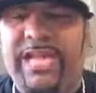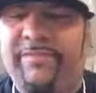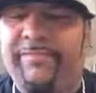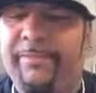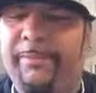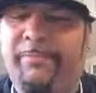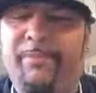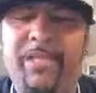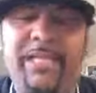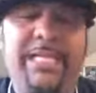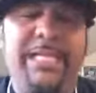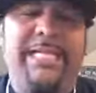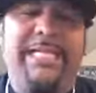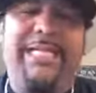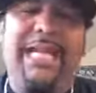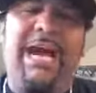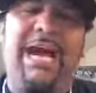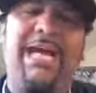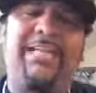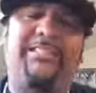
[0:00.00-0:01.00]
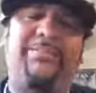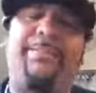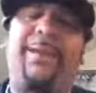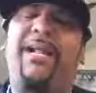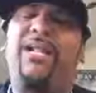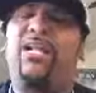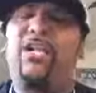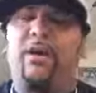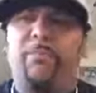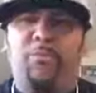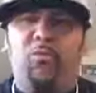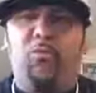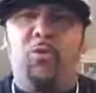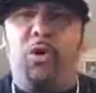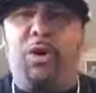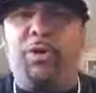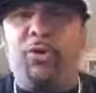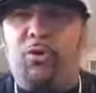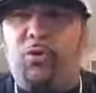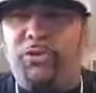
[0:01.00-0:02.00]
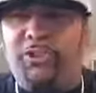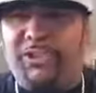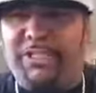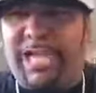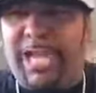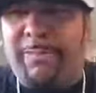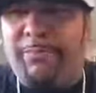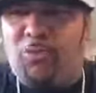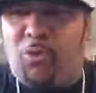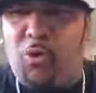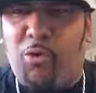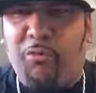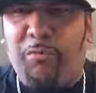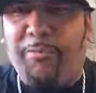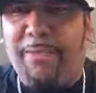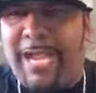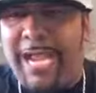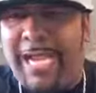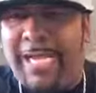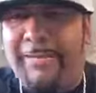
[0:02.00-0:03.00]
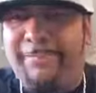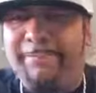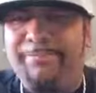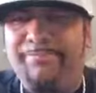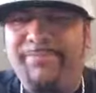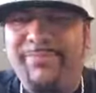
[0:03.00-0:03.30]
ever. Now, as my number one all-time quarterback,